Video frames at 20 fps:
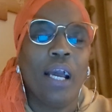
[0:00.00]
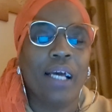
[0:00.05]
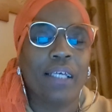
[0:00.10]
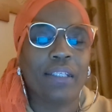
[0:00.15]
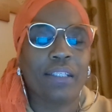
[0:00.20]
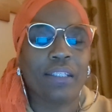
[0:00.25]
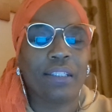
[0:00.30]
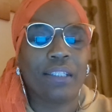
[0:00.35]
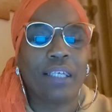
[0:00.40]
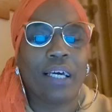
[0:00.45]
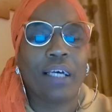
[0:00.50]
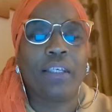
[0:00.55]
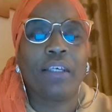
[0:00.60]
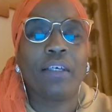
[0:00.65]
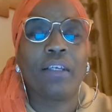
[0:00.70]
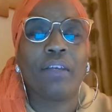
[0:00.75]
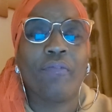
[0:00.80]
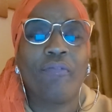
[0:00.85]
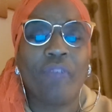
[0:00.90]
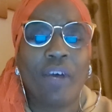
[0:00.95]
as the
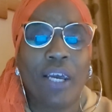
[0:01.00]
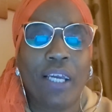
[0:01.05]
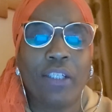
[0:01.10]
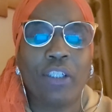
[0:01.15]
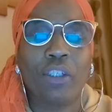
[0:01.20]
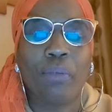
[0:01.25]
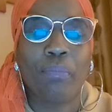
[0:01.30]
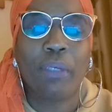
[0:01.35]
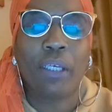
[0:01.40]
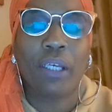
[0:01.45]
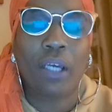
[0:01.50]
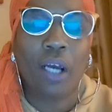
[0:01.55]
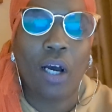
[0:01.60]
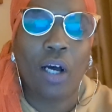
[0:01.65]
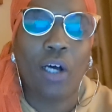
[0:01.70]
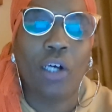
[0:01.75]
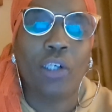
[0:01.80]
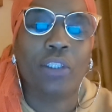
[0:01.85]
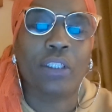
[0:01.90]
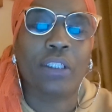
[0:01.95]
Italian invasion
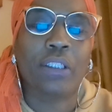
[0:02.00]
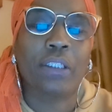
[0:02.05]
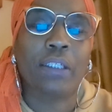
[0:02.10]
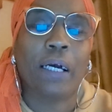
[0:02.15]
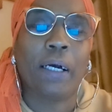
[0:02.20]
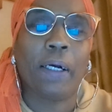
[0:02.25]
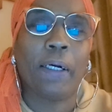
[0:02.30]
because